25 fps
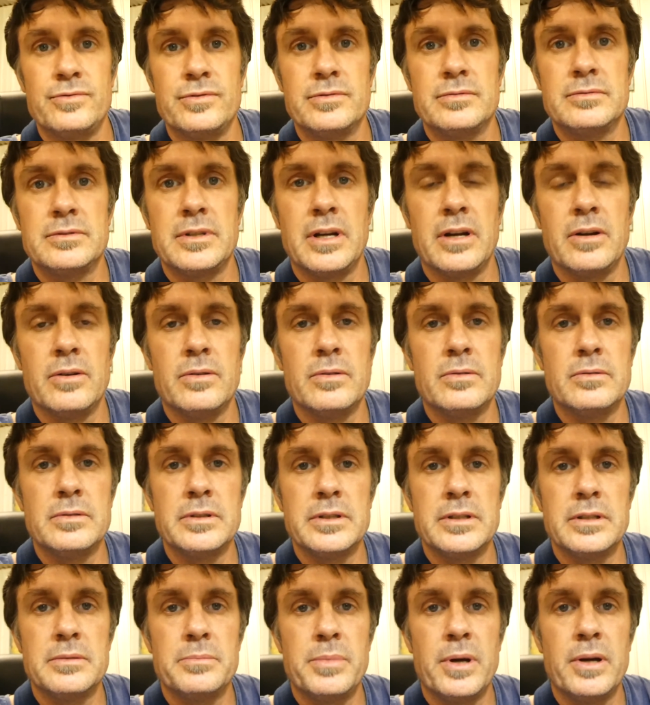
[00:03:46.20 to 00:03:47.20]
drilled a
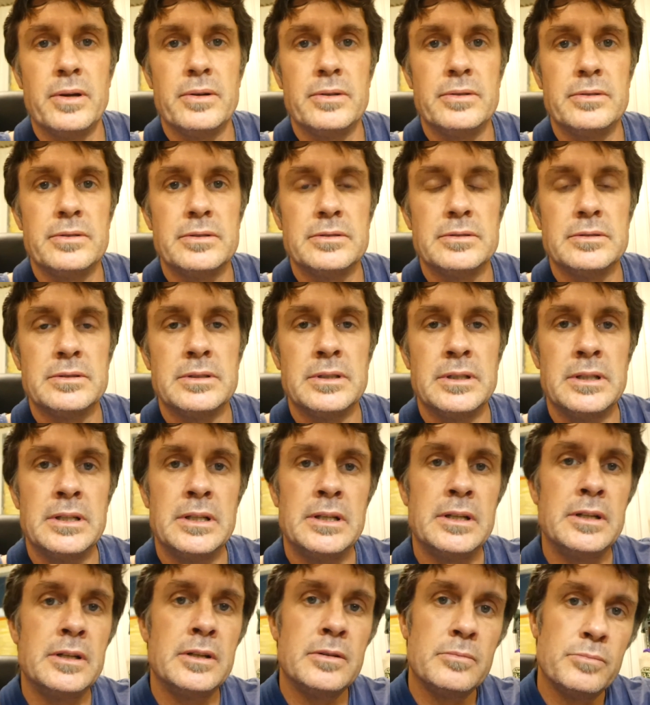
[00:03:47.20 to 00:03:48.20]
hole in the bone and
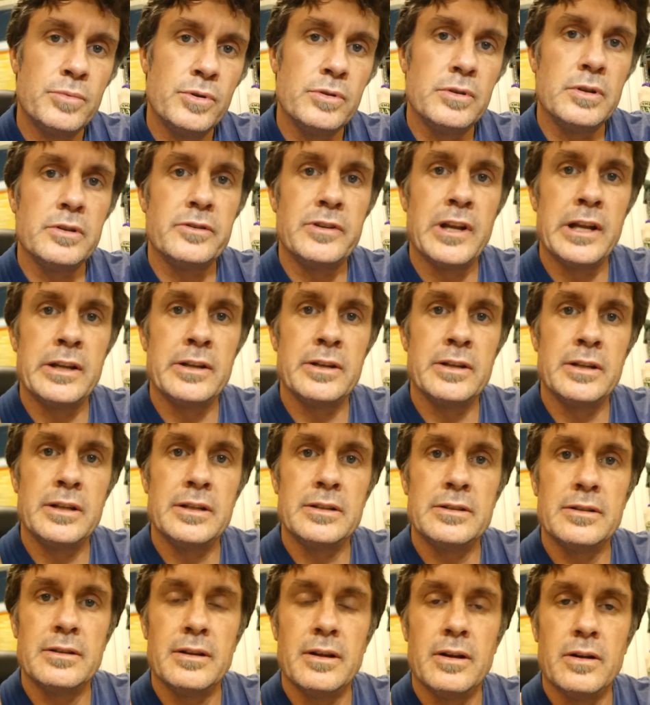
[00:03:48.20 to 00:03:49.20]
put the tendon
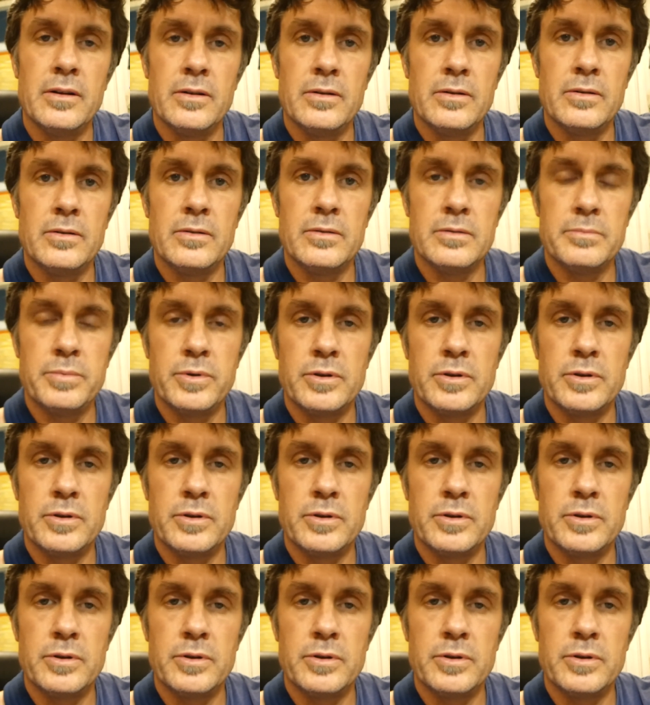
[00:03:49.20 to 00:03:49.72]
into the hole,